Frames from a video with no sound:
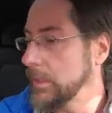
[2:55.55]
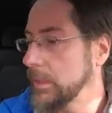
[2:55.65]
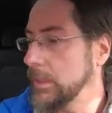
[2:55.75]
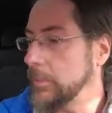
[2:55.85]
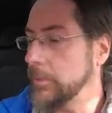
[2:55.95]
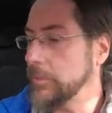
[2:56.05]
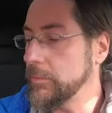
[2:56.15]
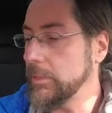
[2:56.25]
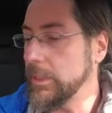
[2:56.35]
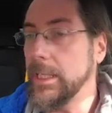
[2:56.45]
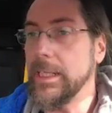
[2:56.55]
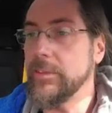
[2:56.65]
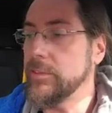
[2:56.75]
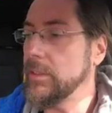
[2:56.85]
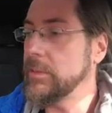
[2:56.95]
Yeah, works really
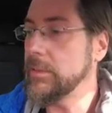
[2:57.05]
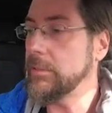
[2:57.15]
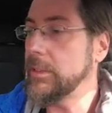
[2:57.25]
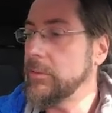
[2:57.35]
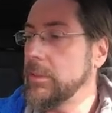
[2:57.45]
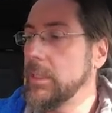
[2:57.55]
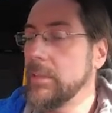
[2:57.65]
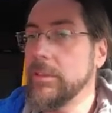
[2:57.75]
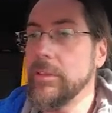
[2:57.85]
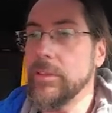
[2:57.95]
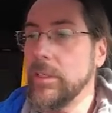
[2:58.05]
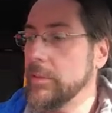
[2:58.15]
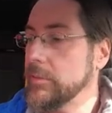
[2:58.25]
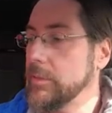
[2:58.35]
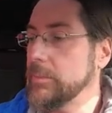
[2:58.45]
nice. Integration here is
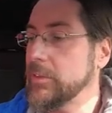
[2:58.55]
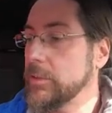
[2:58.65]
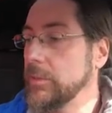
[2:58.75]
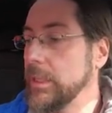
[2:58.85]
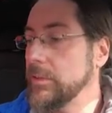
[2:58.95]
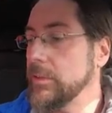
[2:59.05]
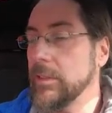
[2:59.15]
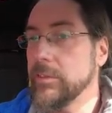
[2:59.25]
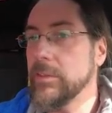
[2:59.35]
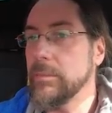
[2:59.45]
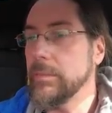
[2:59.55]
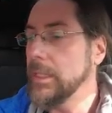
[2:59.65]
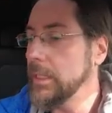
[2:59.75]
awesome. The screen is awesome.